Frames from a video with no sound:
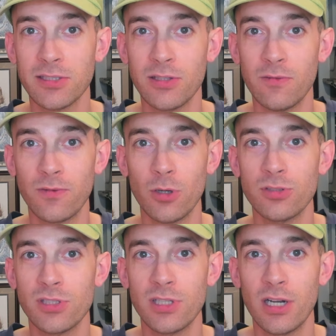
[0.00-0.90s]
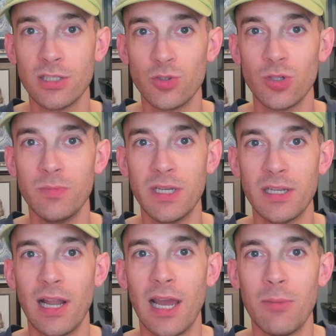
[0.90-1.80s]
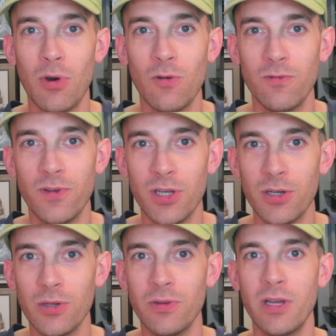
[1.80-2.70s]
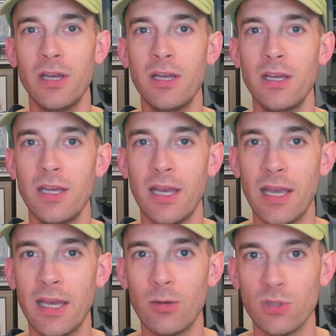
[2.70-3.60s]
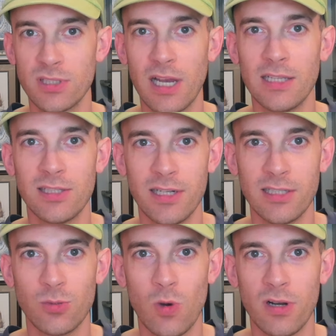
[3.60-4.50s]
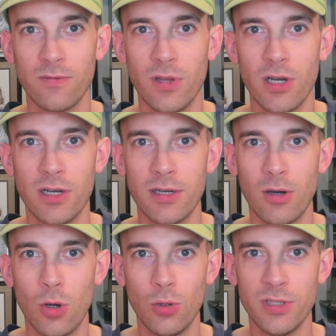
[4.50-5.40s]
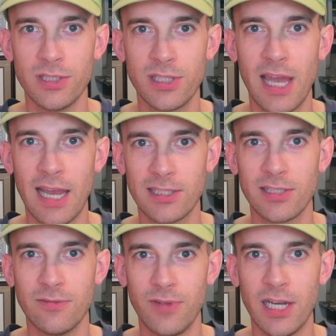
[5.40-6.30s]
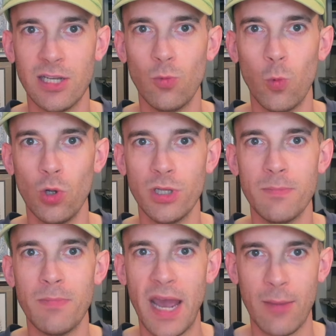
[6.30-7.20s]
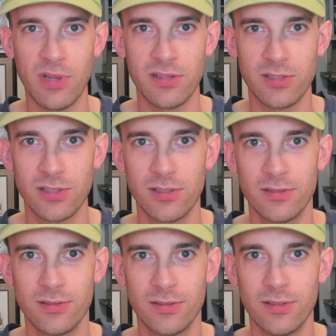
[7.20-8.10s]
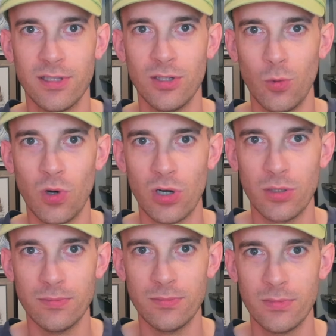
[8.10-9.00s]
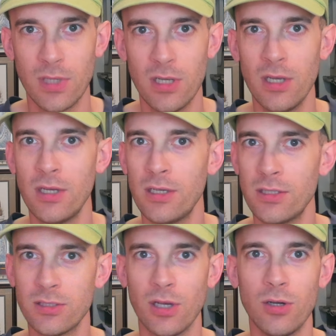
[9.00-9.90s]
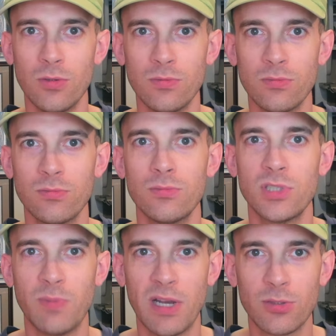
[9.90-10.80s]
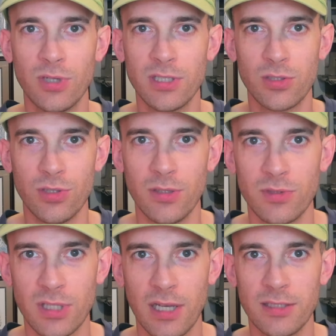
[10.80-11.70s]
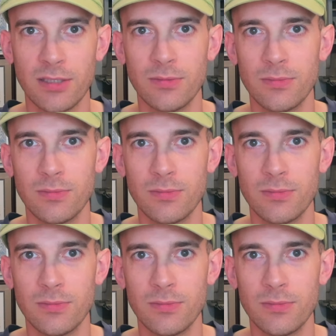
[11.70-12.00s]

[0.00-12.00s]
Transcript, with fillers: the frozen tundra being Lambeau Field, and Wisconsin has one of the oldest excavated woolly mammoths in the world. So special history in Wisconsin.